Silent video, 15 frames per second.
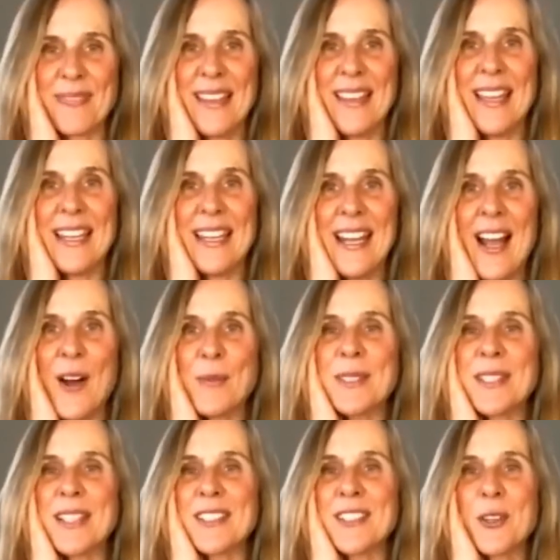And it
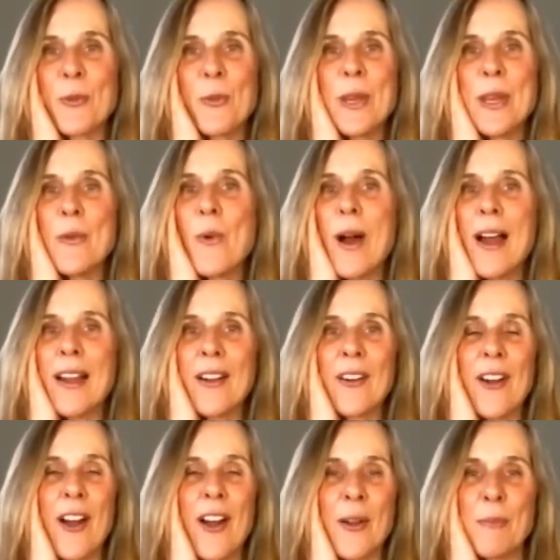helps us to
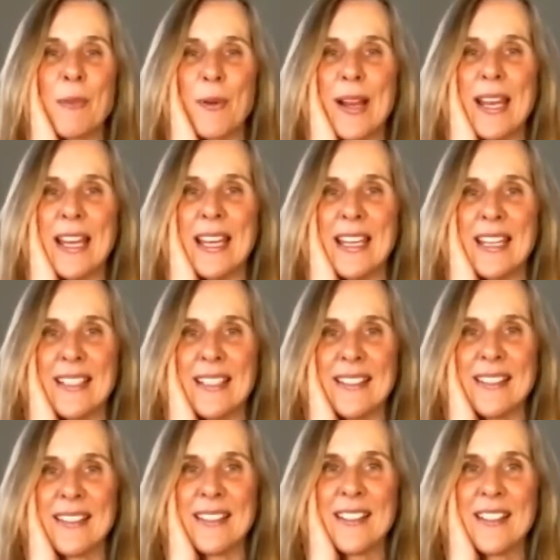rewire our
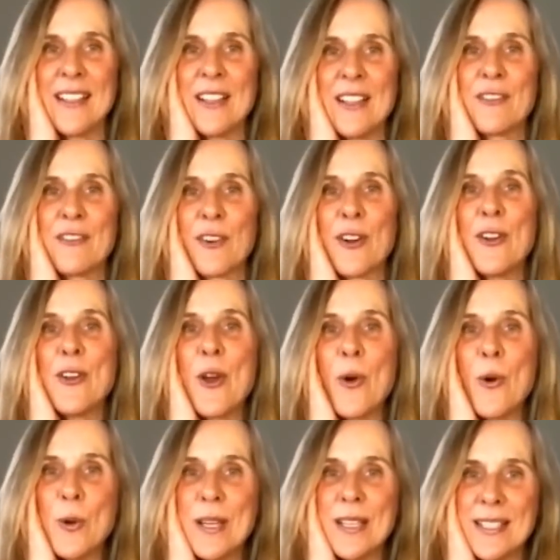brain for
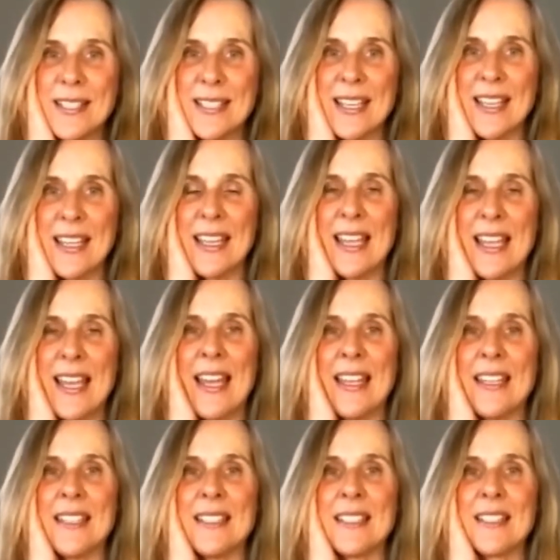noticing
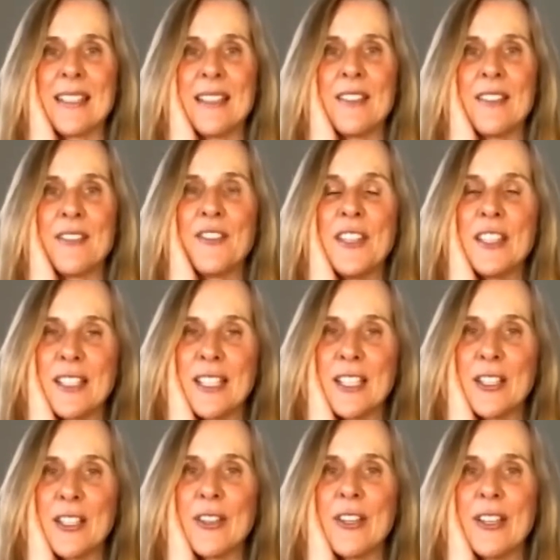and feeling
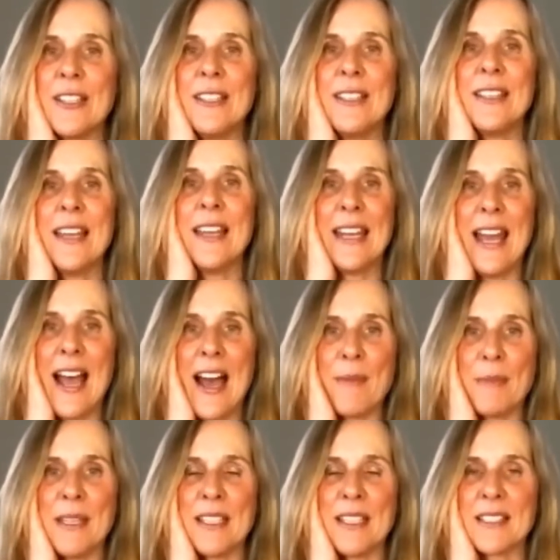good and
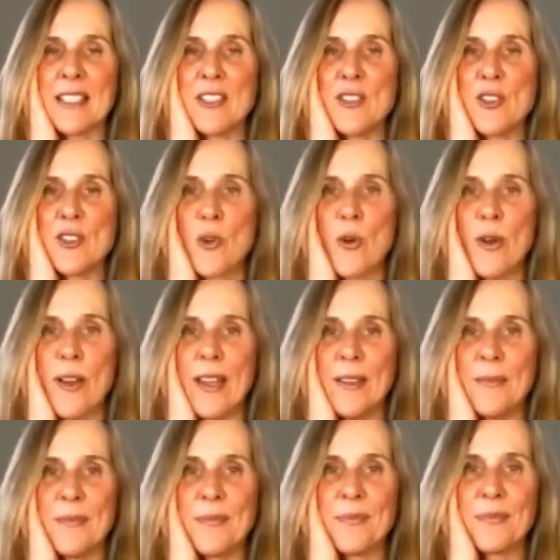happiness and joy.
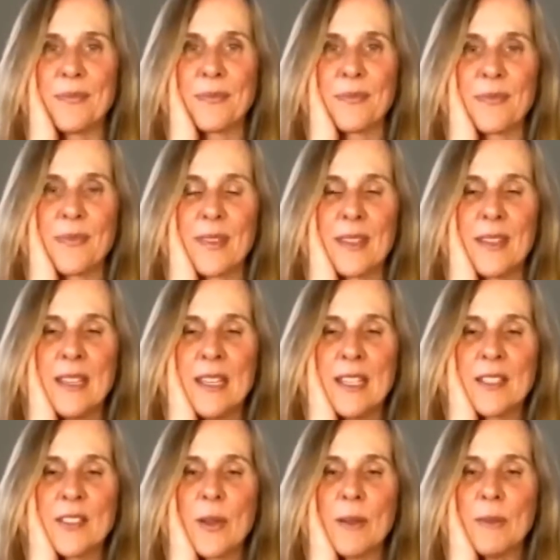
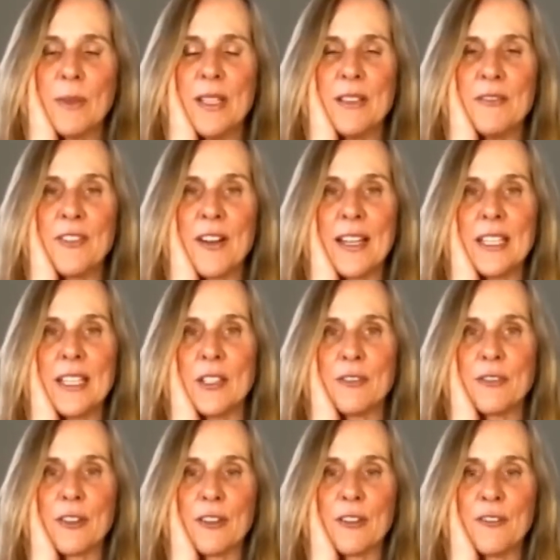So I'm going to invite you
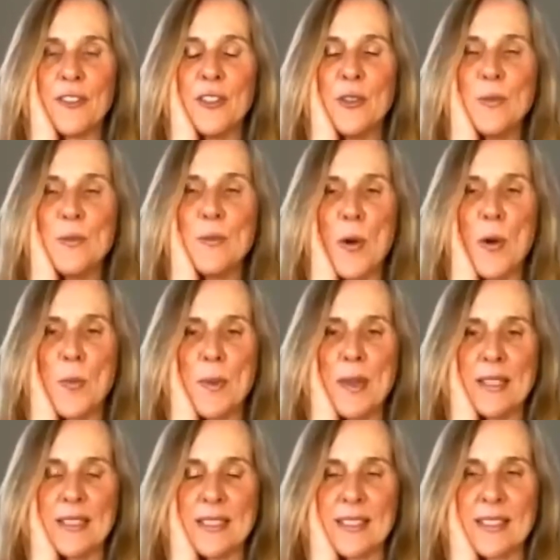for a few
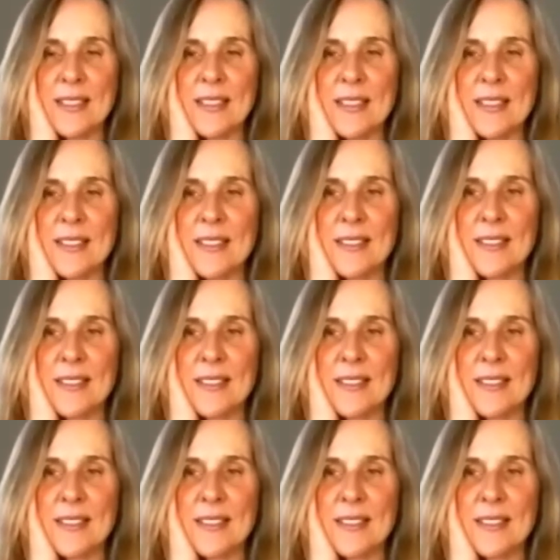moments